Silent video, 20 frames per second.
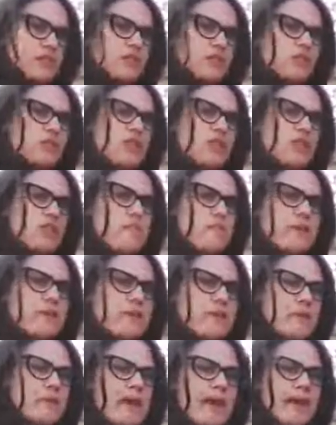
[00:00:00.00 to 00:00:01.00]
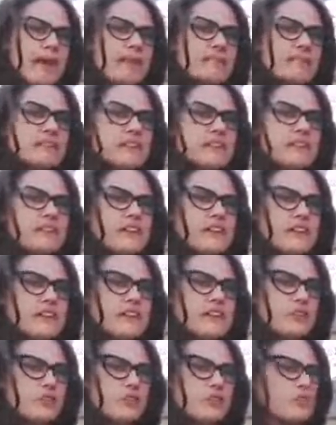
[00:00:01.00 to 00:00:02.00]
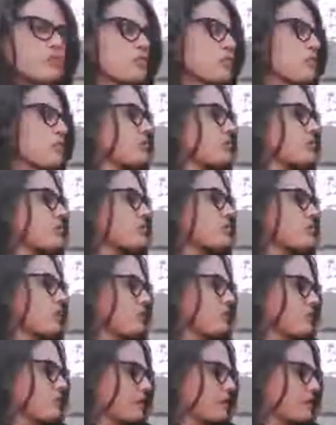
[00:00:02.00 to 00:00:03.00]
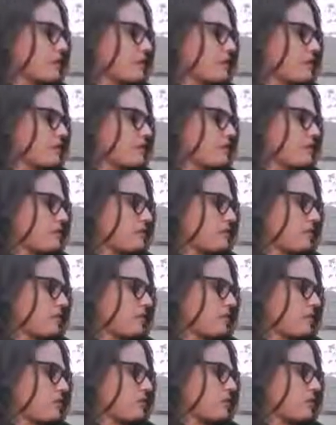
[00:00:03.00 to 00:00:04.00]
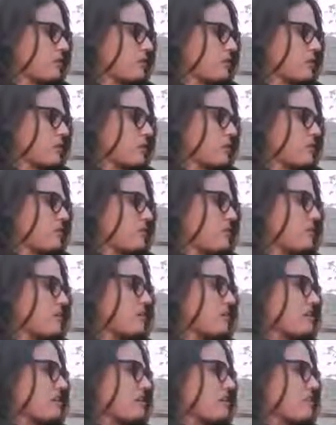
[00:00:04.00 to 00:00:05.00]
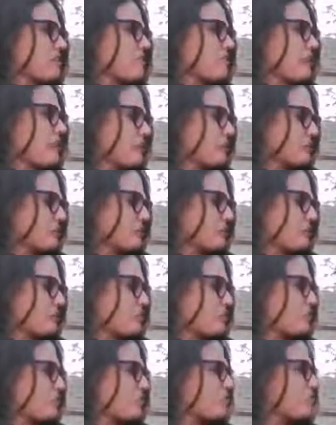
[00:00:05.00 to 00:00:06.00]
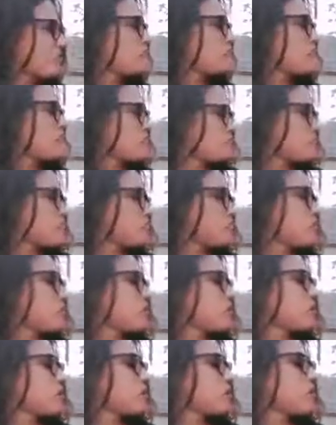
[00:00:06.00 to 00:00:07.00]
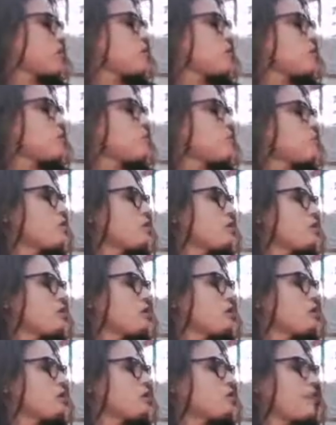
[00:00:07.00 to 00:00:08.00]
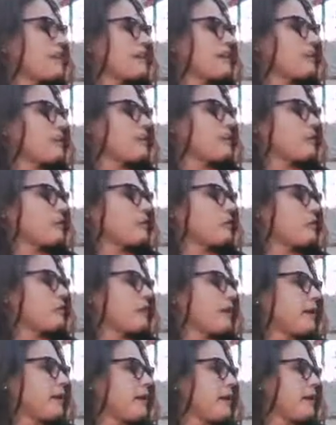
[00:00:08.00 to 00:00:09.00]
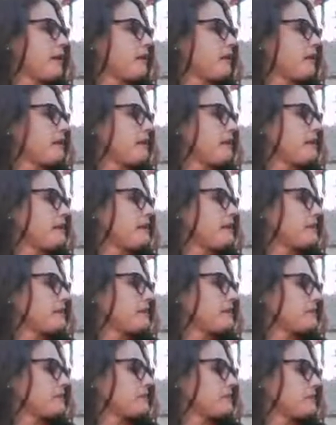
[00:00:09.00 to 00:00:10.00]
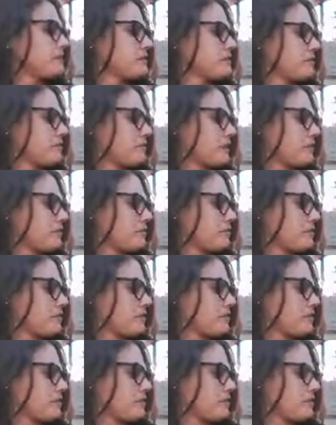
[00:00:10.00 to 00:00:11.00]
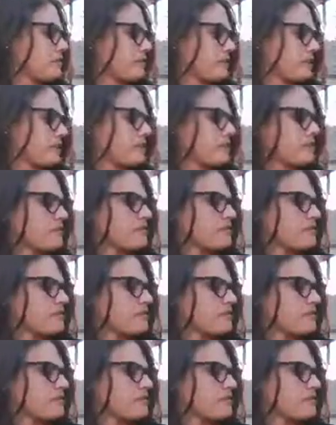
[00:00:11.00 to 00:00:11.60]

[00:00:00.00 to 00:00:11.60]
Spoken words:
So maybe we had some financial stressors going on. Maybe we were in grad school, a little bit more. We're trying to be good parents. Stop right there. Perfect.